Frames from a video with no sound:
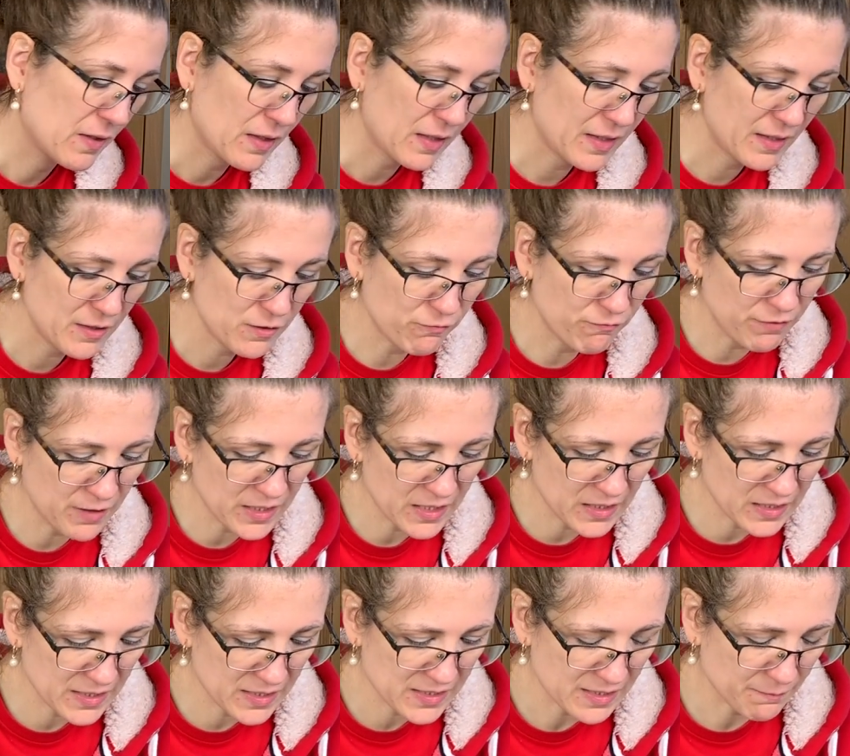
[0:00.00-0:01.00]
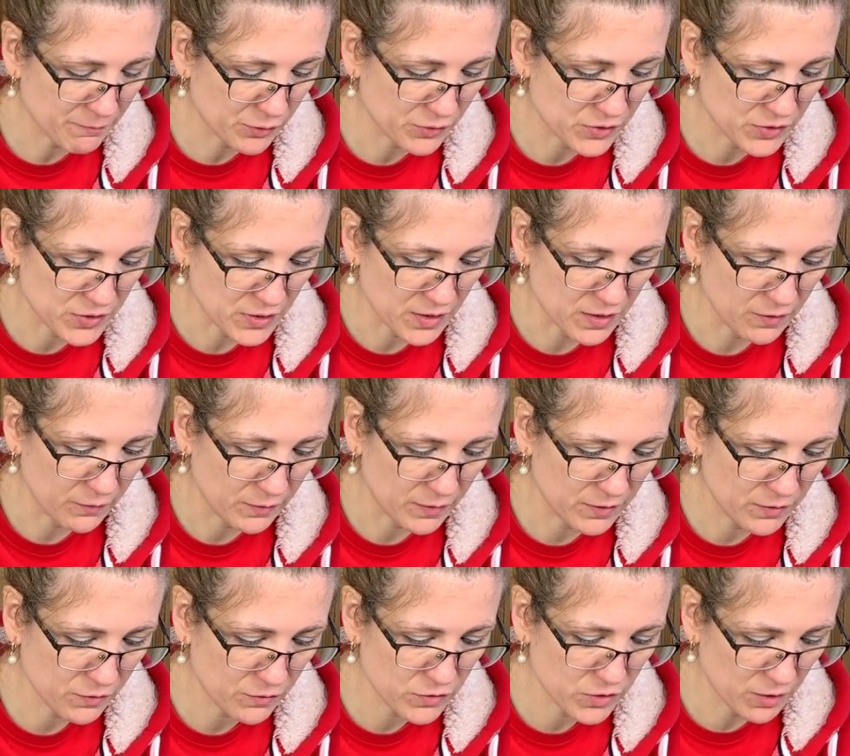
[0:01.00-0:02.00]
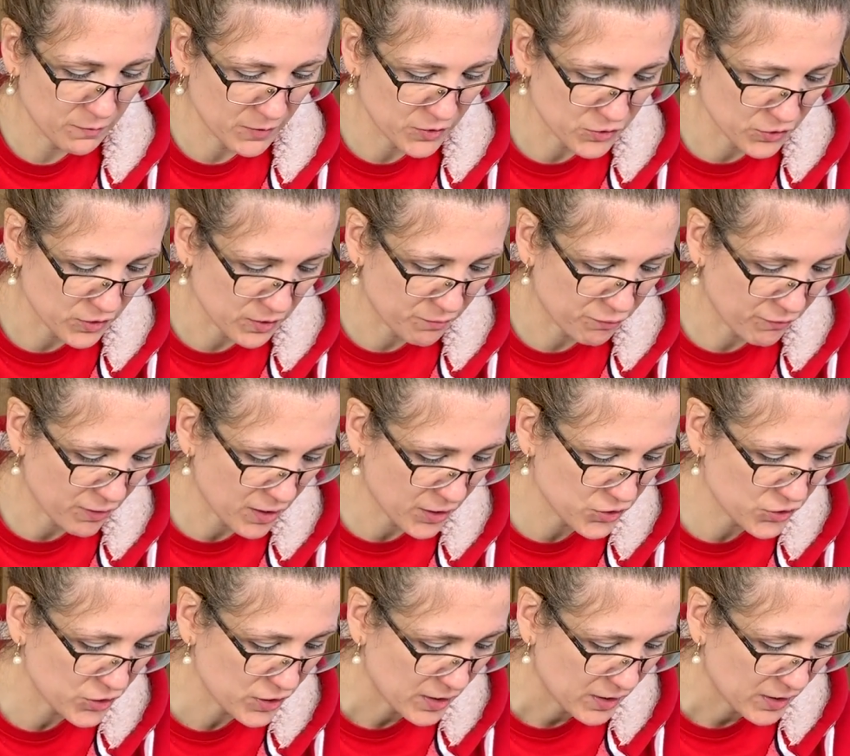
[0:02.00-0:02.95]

And it's really simple to do, not too much on your brush.